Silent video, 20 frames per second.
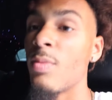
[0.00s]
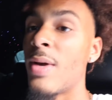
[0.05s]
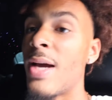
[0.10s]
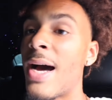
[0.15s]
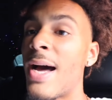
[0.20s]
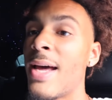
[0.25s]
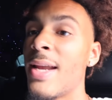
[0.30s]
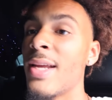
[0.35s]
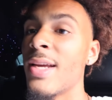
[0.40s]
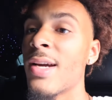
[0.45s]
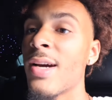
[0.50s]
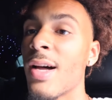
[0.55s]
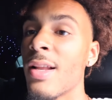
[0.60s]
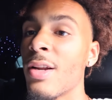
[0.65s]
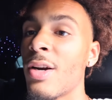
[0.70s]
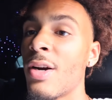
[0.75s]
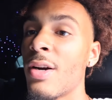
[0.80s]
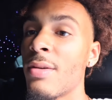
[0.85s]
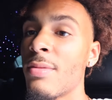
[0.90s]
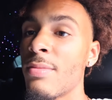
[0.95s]
We got any
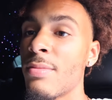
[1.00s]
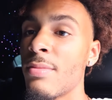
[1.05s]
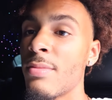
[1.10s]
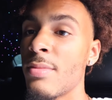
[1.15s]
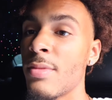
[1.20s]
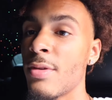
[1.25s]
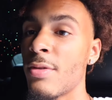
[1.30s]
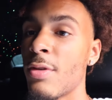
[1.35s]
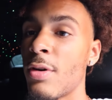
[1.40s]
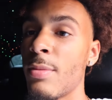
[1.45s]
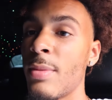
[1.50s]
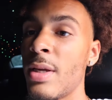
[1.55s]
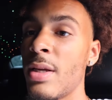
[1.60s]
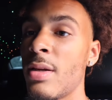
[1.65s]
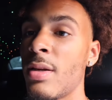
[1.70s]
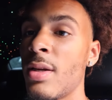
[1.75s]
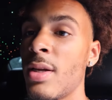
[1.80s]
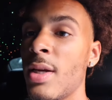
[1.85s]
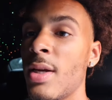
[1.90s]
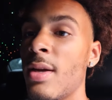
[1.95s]
color. Feel me?
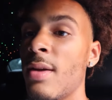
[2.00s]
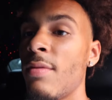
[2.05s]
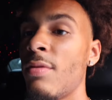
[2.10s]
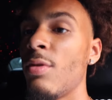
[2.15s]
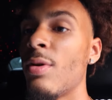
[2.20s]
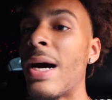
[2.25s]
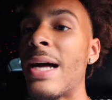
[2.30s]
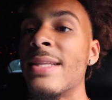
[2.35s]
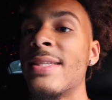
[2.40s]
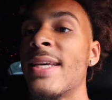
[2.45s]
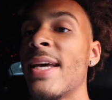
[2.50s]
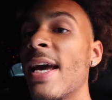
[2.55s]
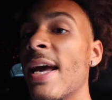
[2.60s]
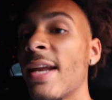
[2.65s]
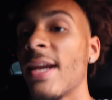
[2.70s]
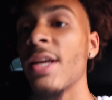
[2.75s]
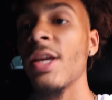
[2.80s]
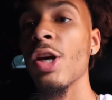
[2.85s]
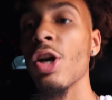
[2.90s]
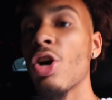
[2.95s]
If you got
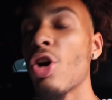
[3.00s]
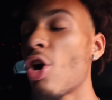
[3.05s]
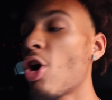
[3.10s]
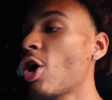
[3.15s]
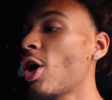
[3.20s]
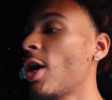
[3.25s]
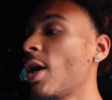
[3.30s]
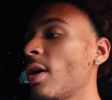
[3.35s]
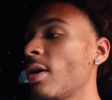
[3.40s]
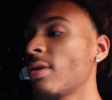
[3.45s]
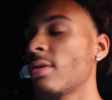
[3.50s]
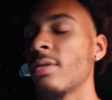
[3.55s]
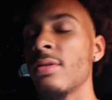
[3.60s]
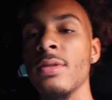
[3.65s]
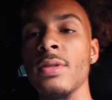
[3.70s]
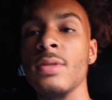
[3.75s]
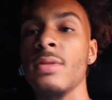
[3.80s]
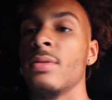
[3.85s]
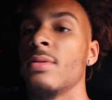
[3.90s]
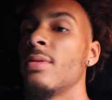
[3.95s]
tan in your car,
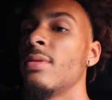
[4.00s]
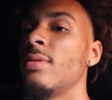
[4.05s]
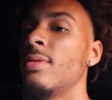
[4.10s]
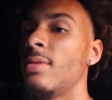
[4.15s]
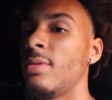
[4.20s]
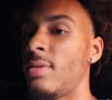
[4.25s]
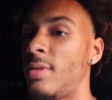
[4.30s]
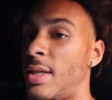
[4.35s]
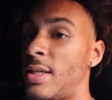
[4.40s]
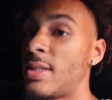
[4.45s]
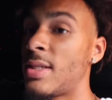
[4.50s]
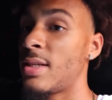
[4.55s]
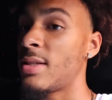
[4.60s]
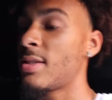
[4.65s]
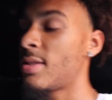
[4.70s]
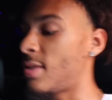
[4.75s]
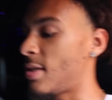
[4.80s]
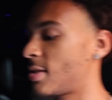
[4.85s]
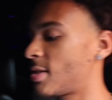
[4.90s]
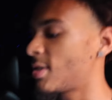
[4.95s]
this
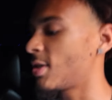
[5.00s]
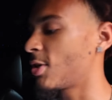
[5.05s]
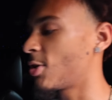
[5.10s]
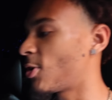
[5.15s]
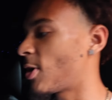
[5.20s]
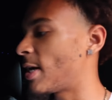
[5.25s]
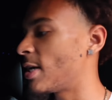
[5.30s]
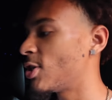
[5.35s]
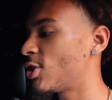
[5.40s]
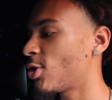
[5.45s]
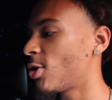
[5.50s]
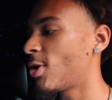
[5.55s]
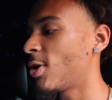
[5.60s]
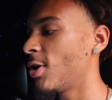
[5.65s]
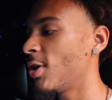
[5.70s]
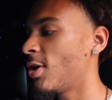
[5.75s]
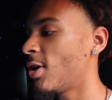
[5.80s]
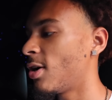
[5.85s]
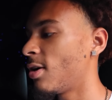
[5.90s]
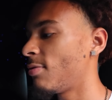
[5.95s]
is a great
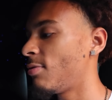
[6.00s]
joint, y'all.